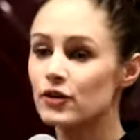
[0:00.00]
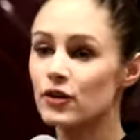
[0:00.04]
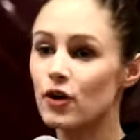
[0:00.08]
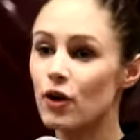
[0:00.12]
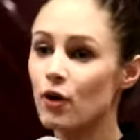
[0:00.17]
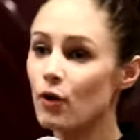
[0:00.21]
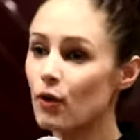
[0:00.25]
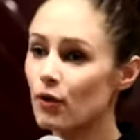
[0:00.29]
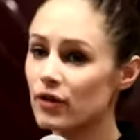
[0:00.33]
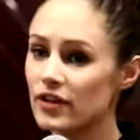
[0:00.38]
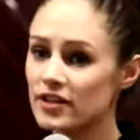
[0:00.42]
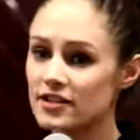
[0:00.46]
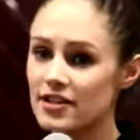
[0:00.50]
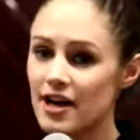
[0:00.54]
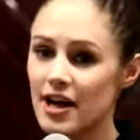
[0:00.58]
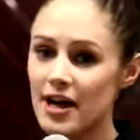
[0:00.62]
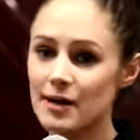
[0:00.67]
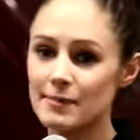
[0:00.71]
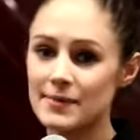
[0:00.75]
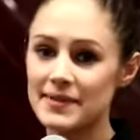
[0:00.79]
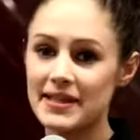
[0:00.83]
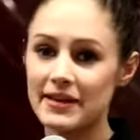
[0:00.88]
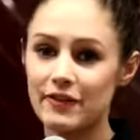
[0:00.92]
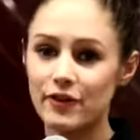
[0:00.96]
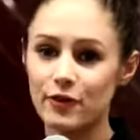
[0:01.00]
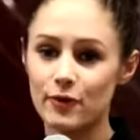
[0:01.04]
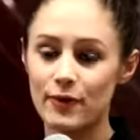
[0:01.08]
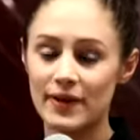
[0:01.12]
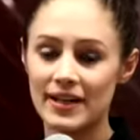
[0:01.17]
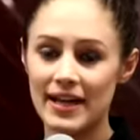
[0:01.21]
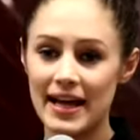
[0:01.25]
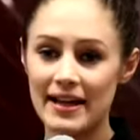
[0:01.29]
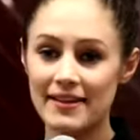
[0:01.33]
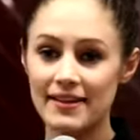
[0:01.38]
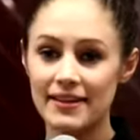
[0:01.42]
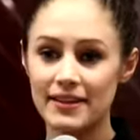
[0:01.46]
not all the time is
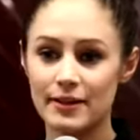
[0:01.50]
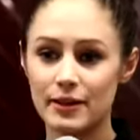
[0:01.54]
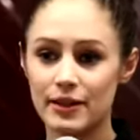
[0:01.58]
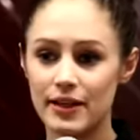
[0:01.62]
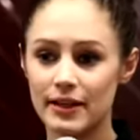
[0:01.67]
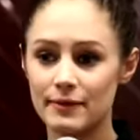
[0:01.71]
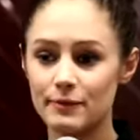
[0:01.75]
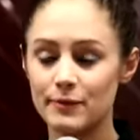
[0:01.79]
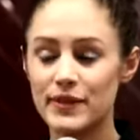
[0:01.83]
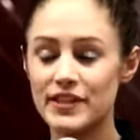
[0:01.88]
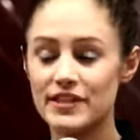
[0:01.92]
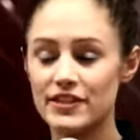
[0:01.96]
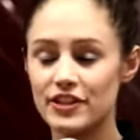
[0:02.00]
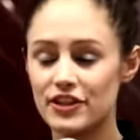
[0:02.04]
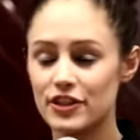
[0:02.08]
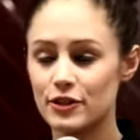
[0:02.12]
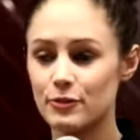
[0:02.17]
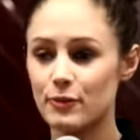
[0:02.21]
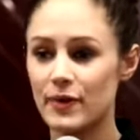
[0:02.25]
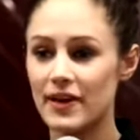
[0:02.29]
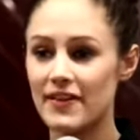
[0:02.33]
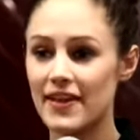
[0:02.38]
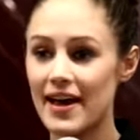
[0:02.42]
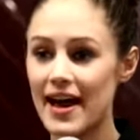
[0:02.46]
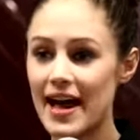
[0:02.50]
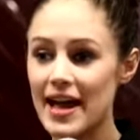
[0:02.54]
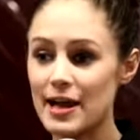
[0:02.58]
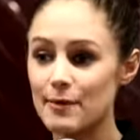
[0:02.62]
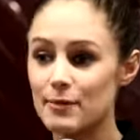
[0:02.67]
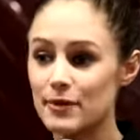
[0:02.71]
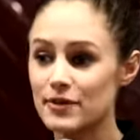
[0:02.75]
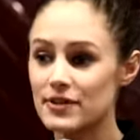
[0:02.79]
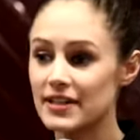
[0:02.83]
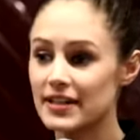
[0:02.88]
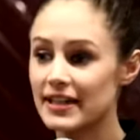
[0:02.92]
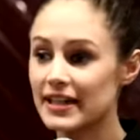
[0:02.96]
everyone at the position where they're
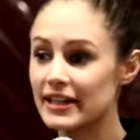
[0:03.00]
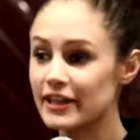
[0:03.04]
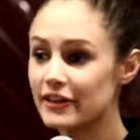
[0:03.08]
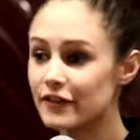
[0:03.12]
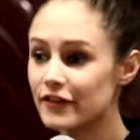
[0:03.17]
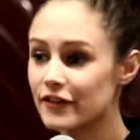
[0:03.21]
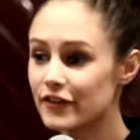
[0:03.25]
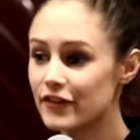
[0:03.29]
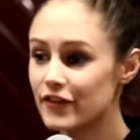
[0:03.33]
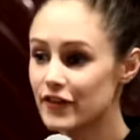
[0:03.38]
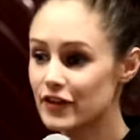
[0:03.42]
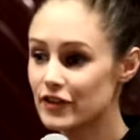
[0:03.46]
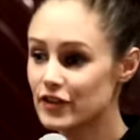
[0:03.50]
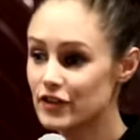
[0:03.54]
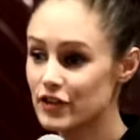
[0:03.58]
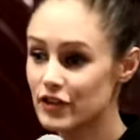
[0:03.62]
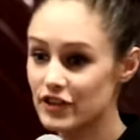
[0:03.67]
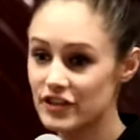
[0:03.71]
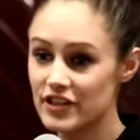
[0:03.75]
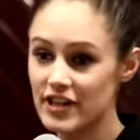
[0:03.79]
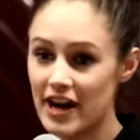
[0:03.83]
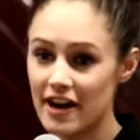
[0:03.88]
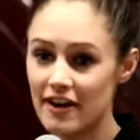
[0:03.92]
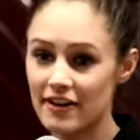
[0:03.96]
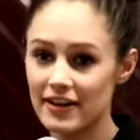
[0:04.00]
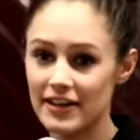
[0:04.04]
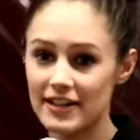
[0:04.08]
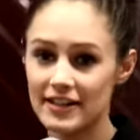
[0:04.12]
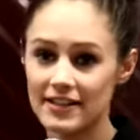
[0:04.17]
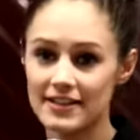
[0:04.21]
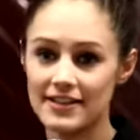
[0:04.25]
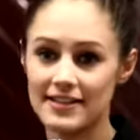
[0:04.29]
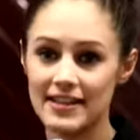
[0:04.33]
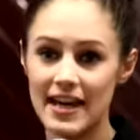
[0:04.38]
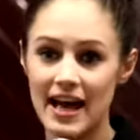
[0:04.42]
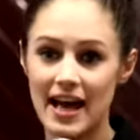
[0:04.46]
able to give to
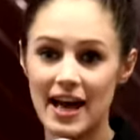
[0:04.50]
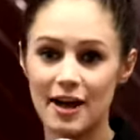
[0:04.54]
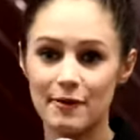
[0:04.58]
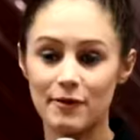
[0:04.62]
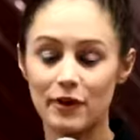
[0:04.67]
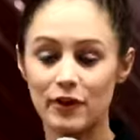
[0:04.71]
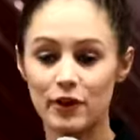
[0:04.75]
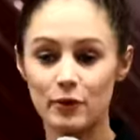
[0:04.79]
charities um,